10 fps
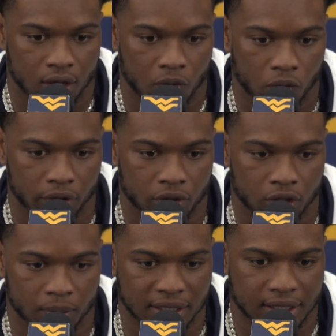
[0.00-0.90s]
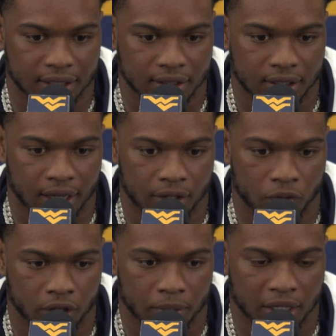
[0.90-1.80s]
work on my technique at the
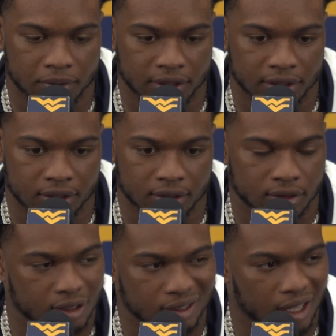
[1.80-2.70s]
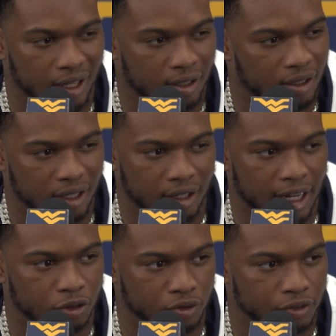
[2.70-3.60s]
running back position, just like get a
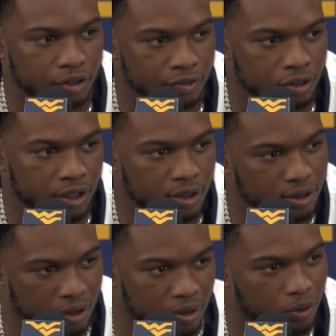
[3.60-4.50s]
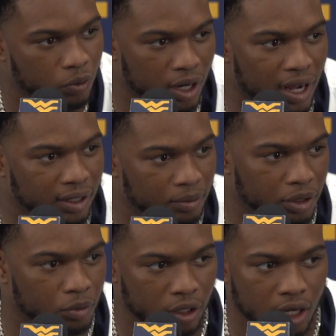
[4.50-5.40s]
natural feel for it to where I could
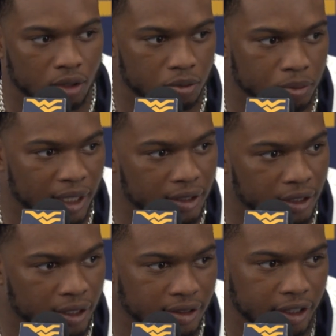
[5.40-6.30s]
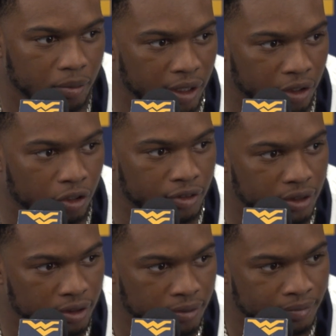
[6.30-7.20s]
be more comfortable back there instead of being
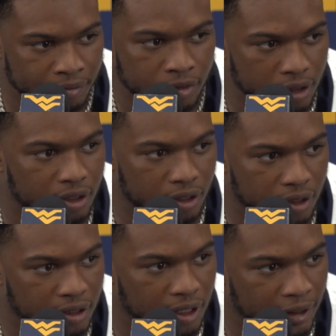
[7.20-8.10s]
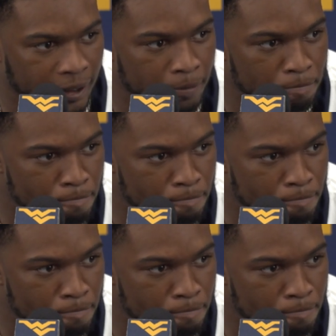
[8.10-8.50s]
nervous. Just little things like that.